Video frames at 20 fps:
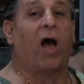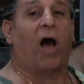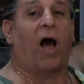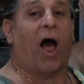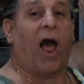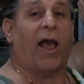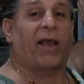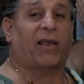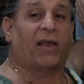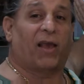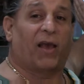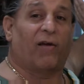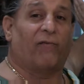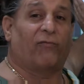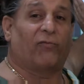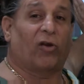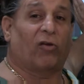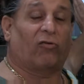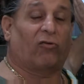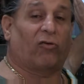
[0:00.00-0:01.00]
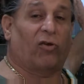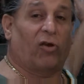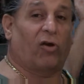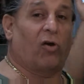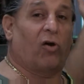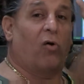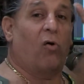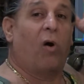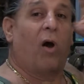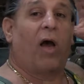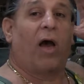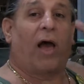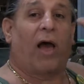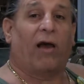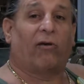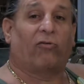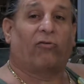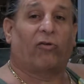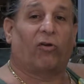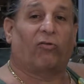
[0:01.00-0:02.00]
I give this to you
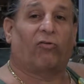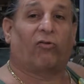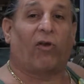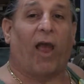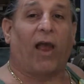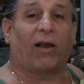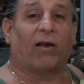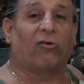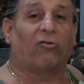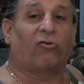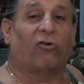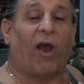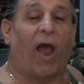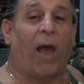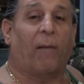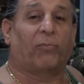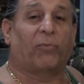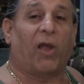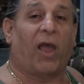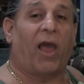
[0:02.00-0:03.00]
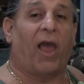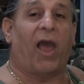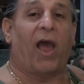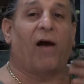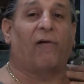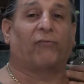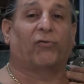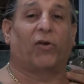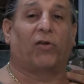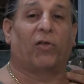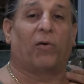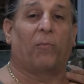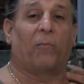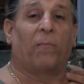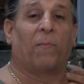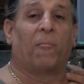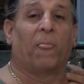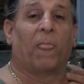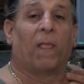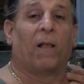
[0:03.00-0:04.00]
as the 2nd chapter after
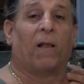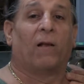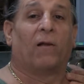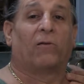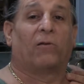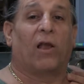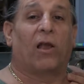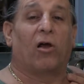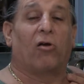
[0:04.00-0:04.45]
the